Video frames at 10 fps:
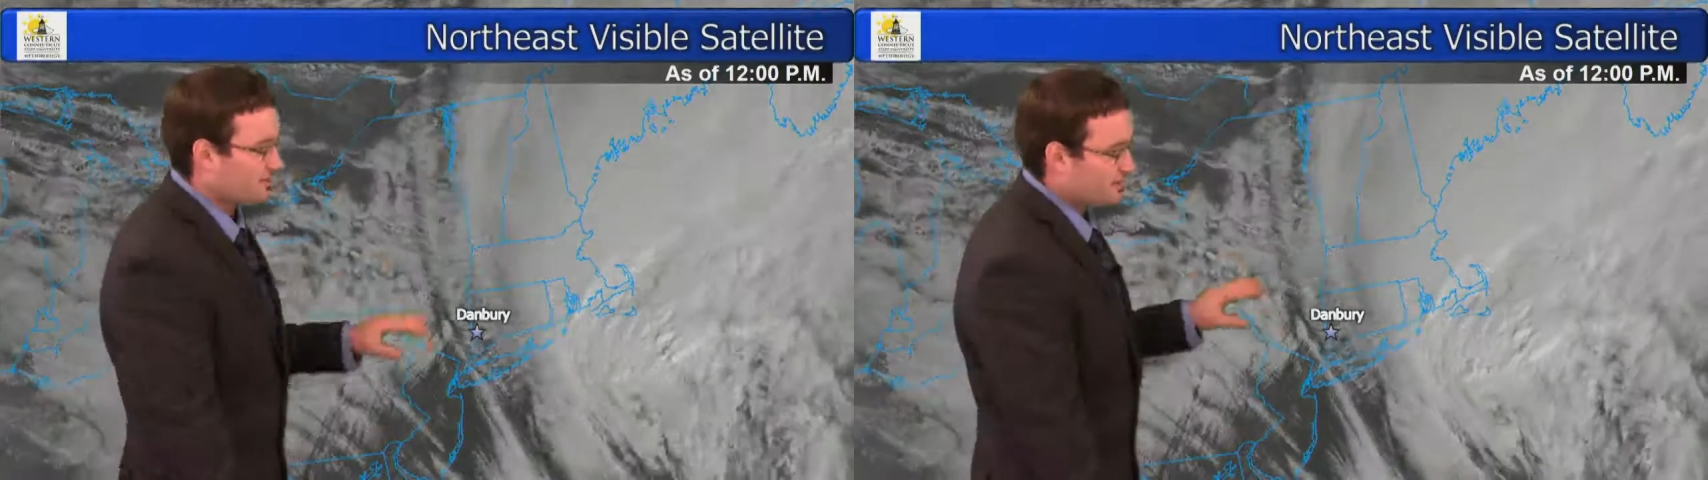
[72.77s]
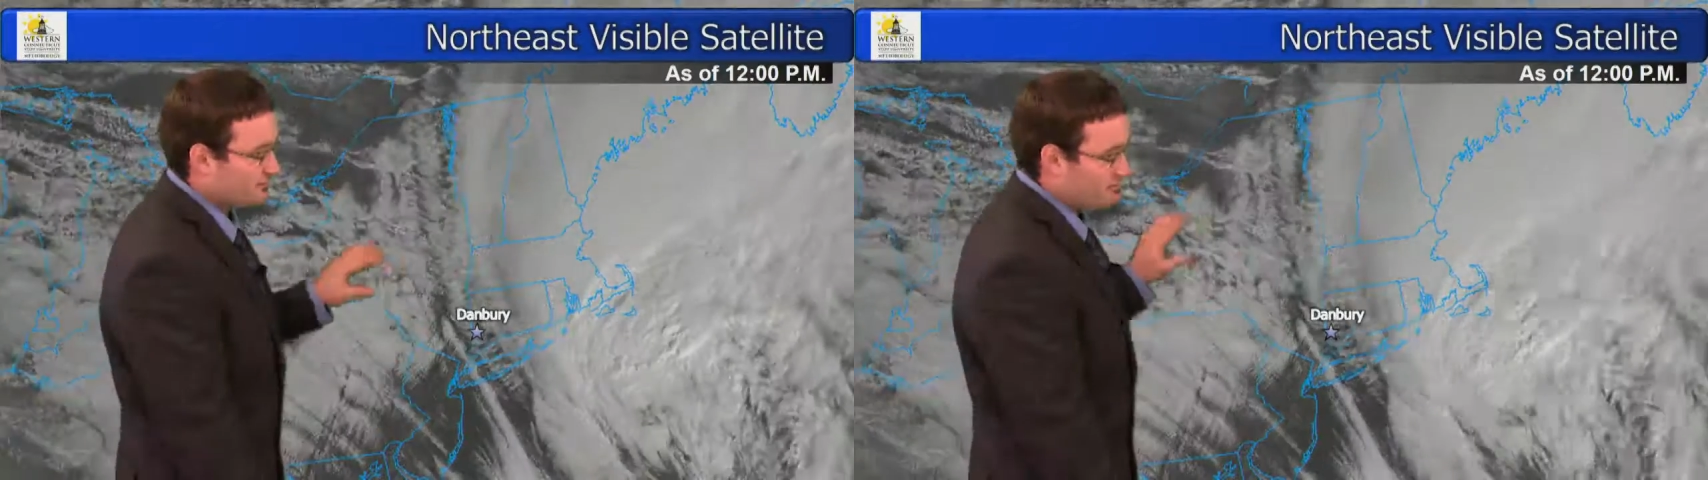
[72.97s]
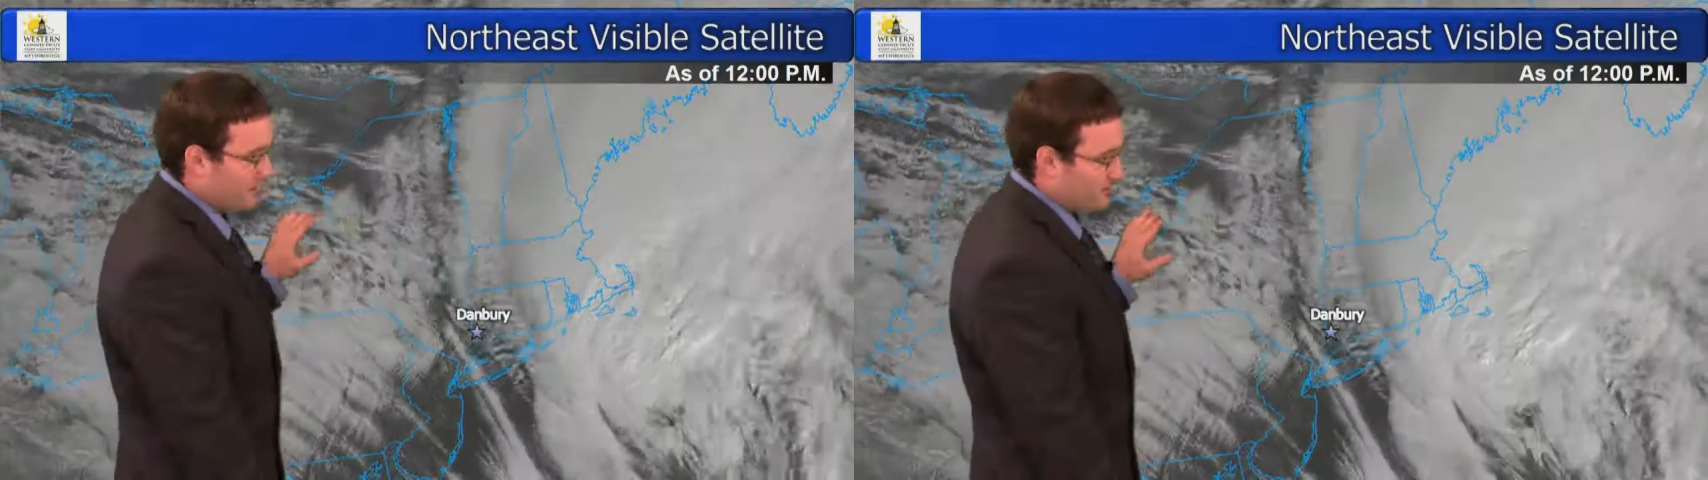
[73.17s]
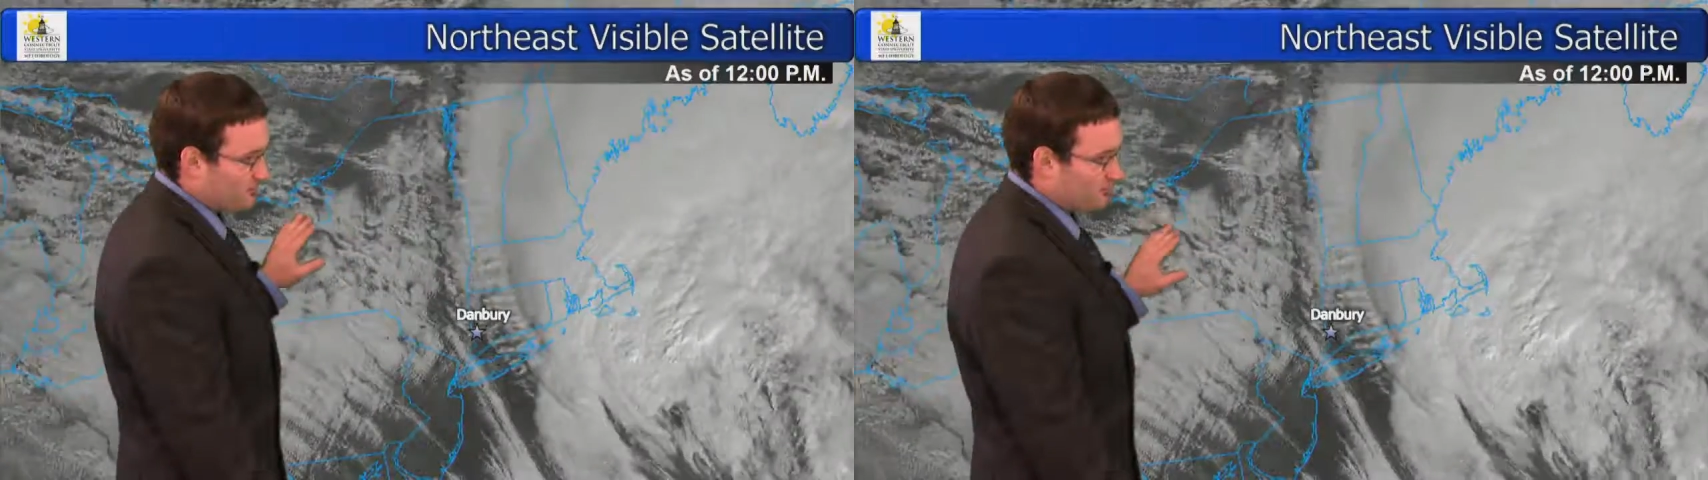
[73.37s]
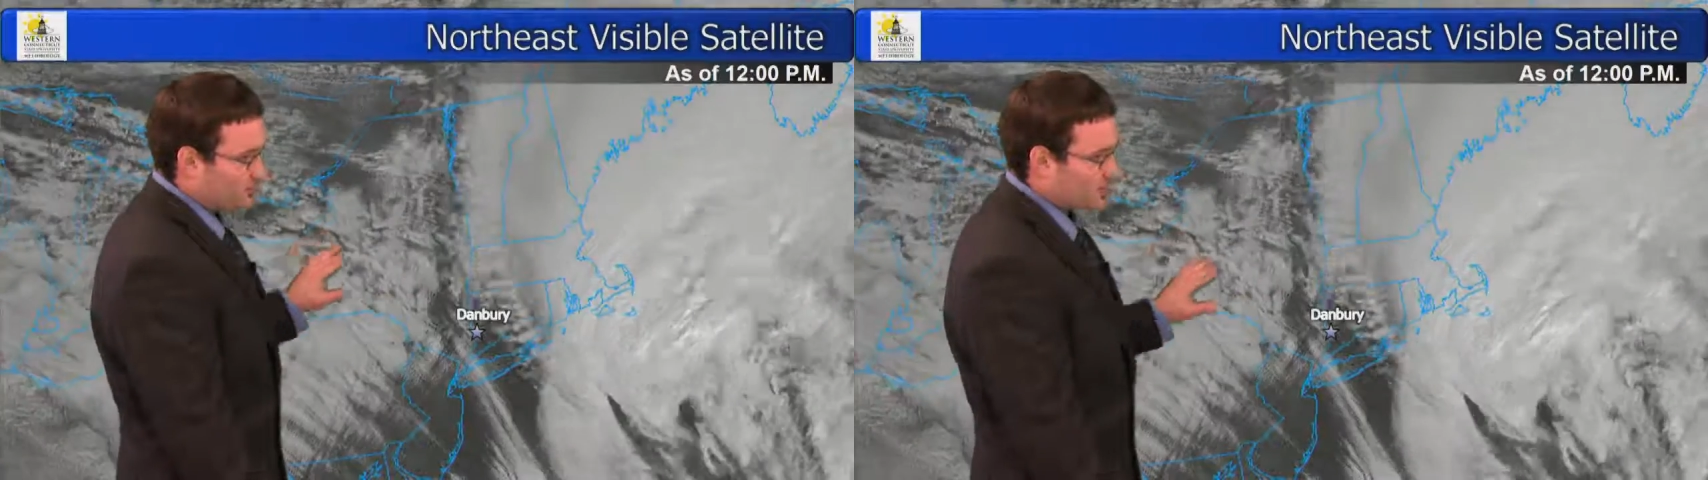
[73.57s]
And look back
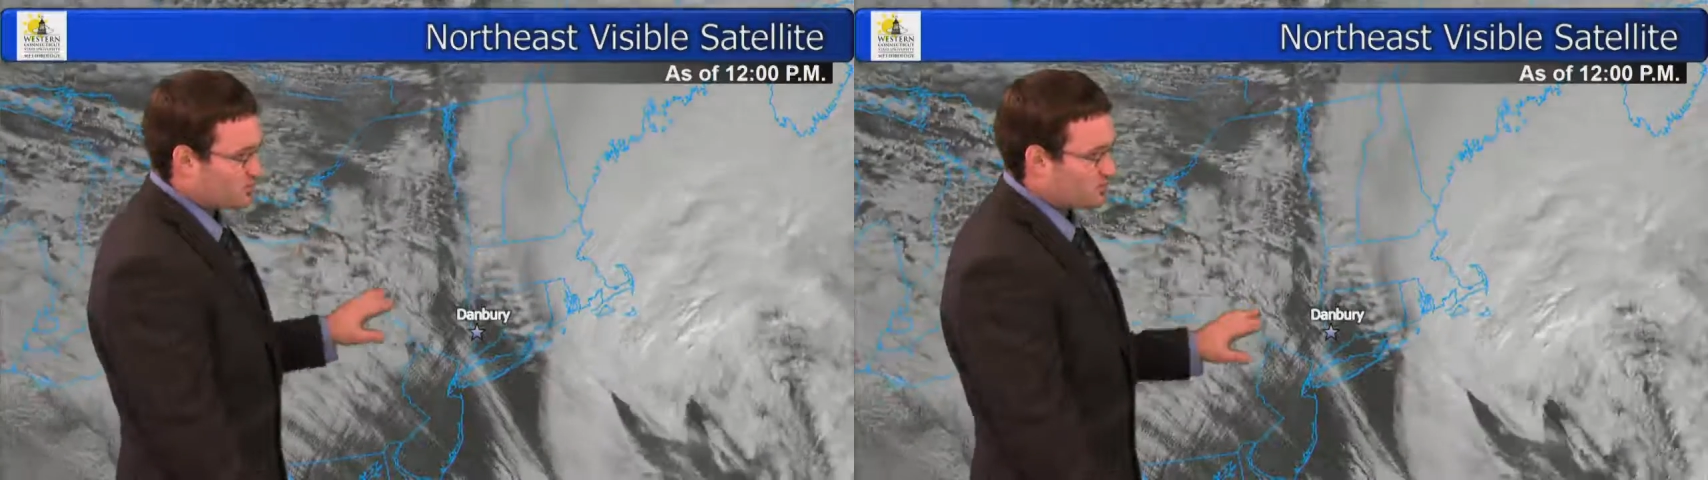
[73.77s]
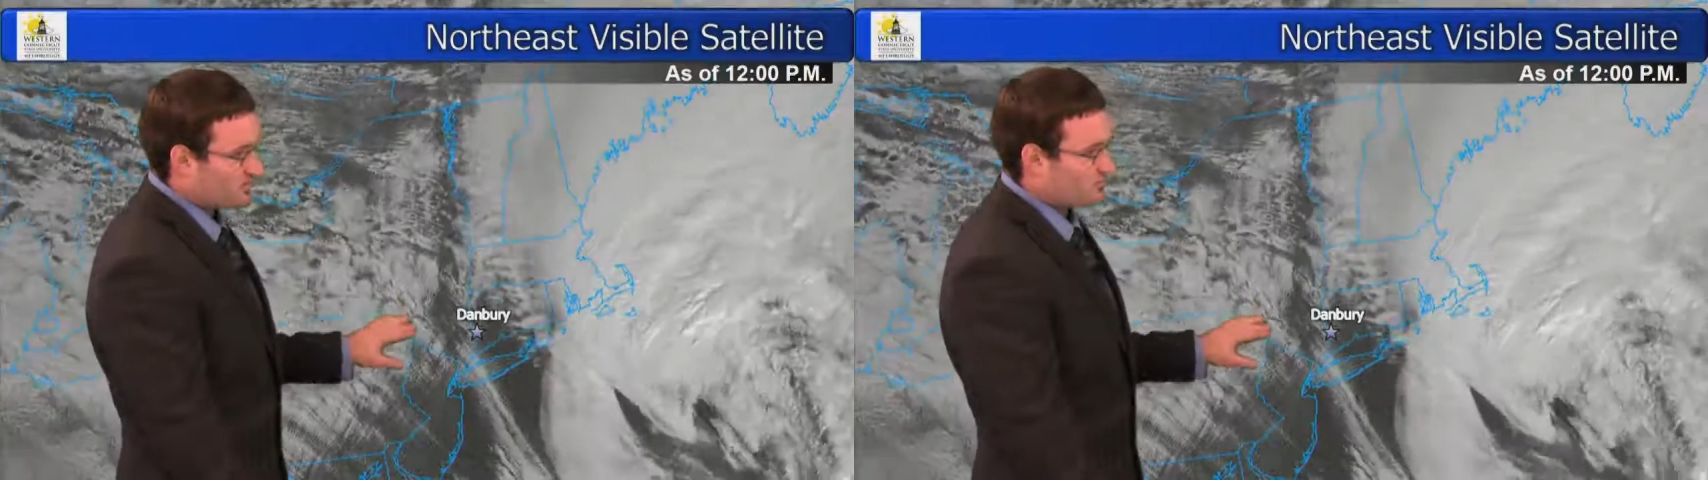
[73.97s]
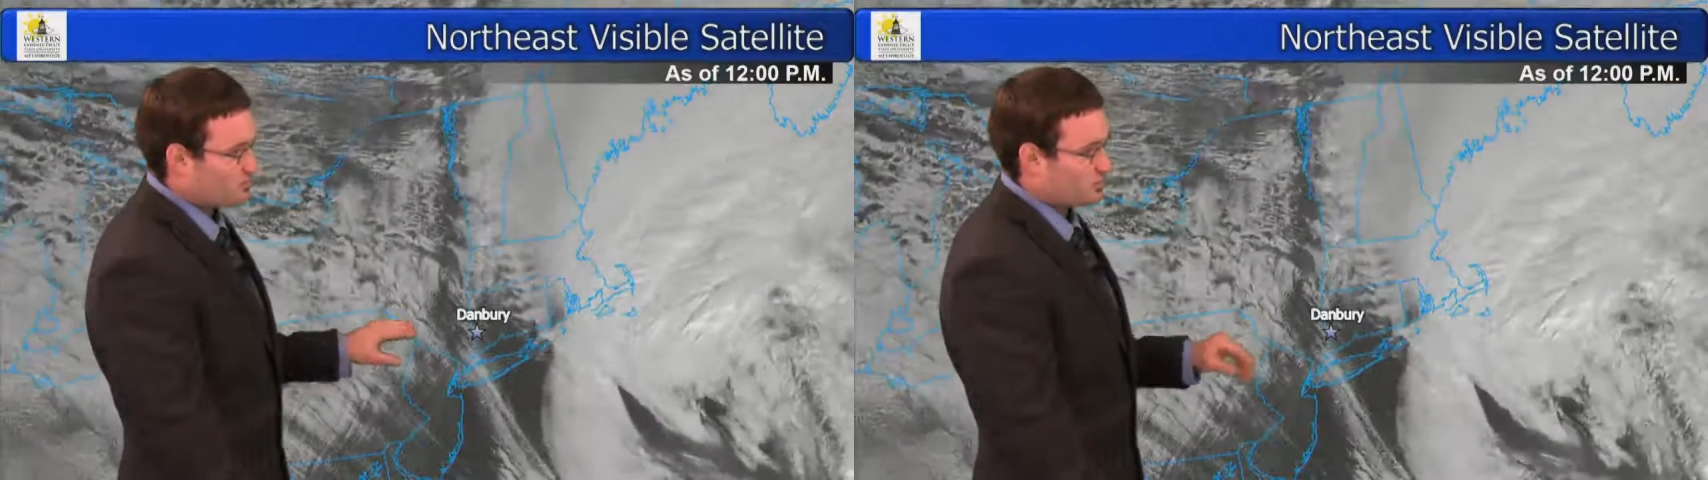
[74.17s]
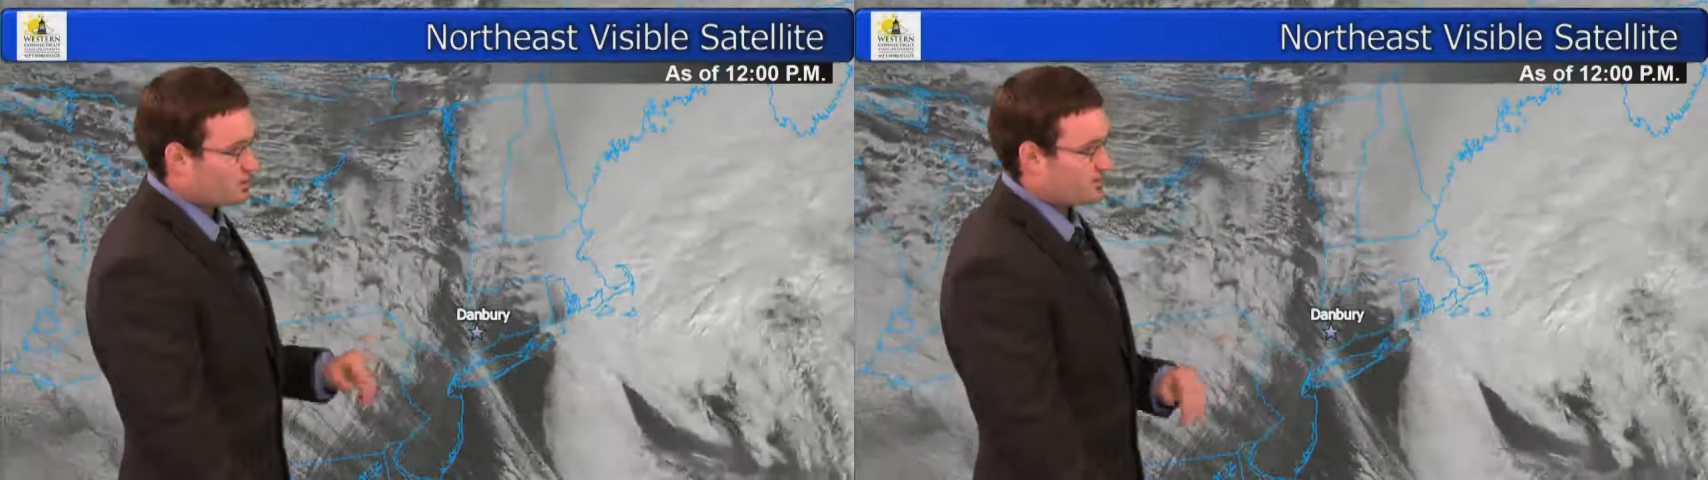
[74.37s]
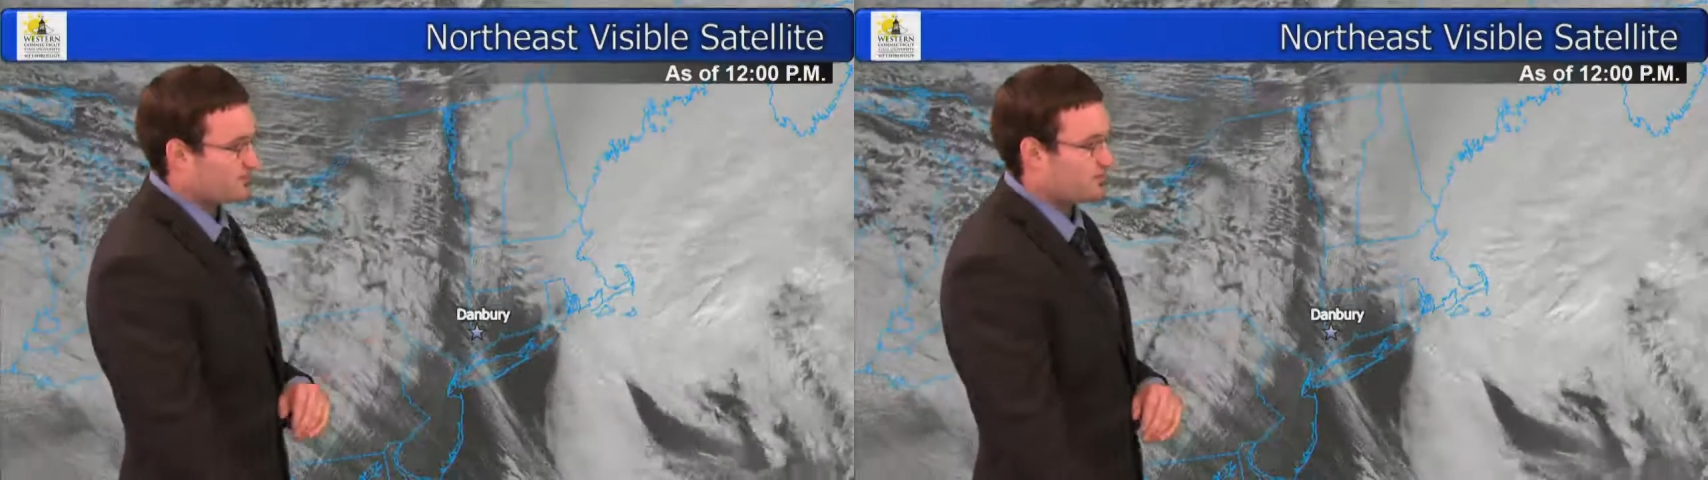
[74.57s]
off to the west, we do have a
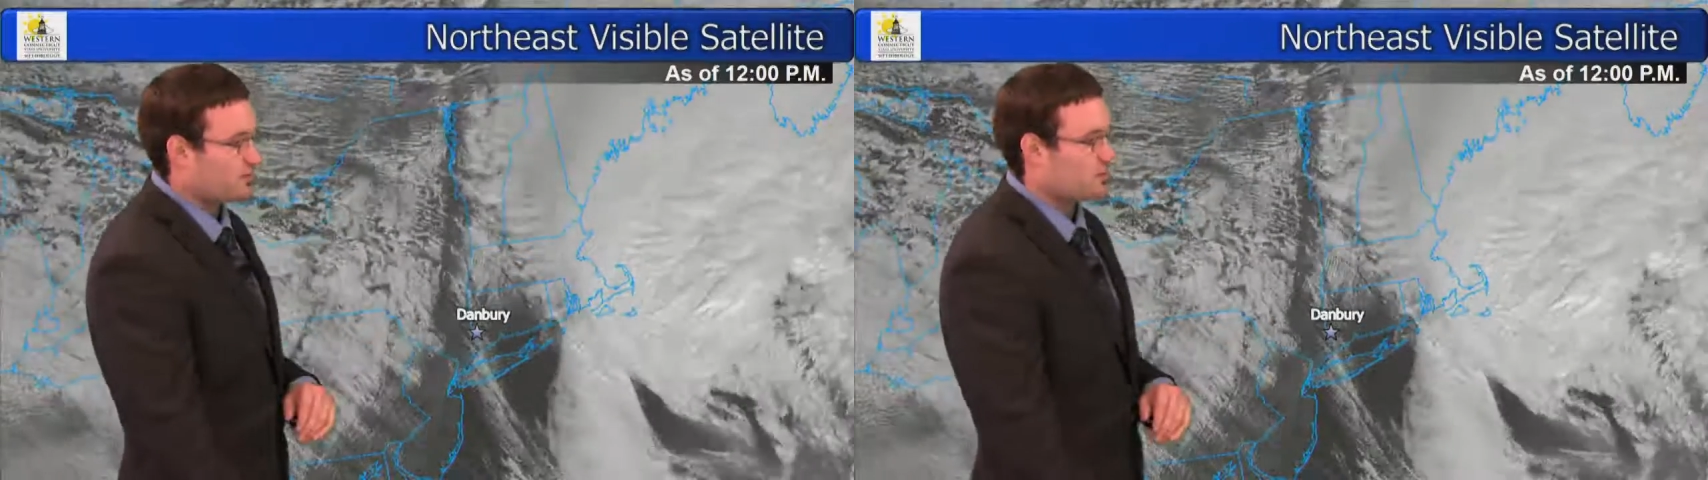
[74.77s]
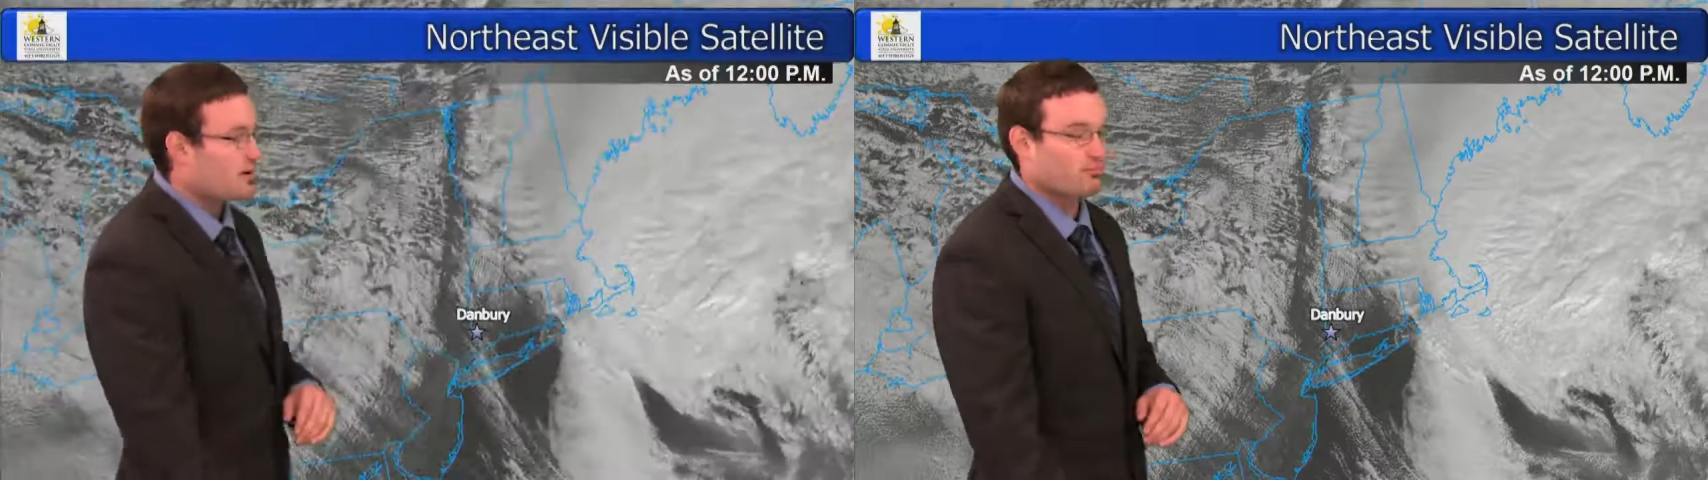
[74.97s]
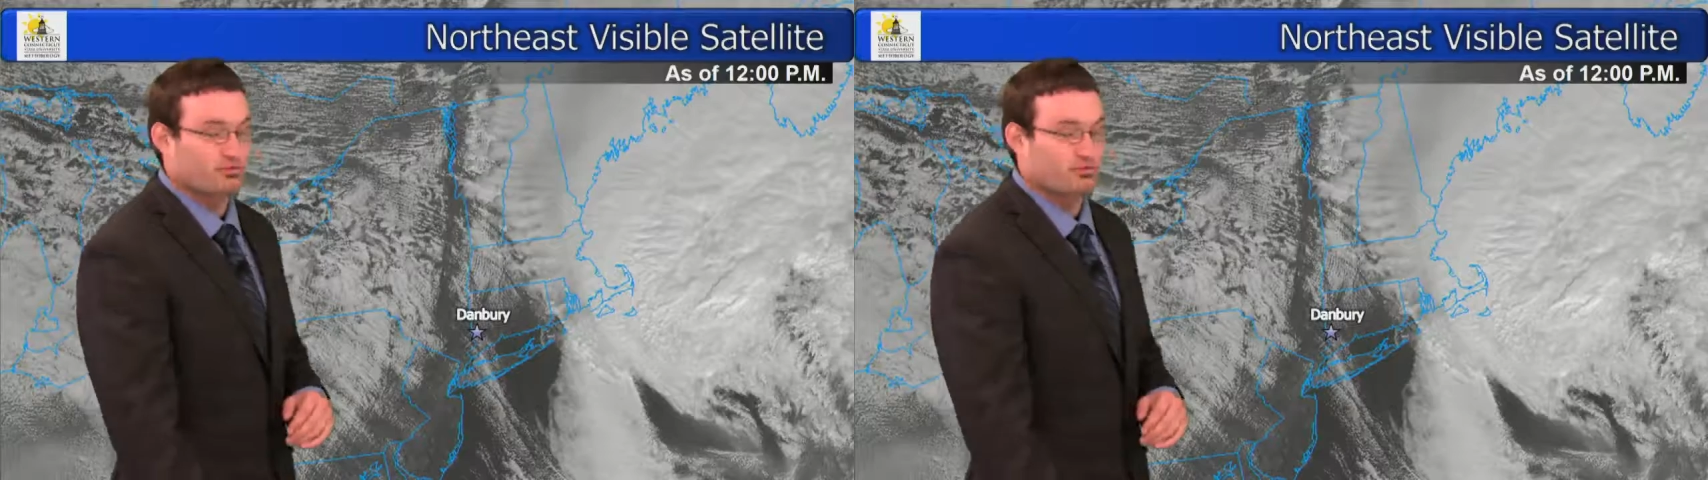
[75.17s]
northwest flow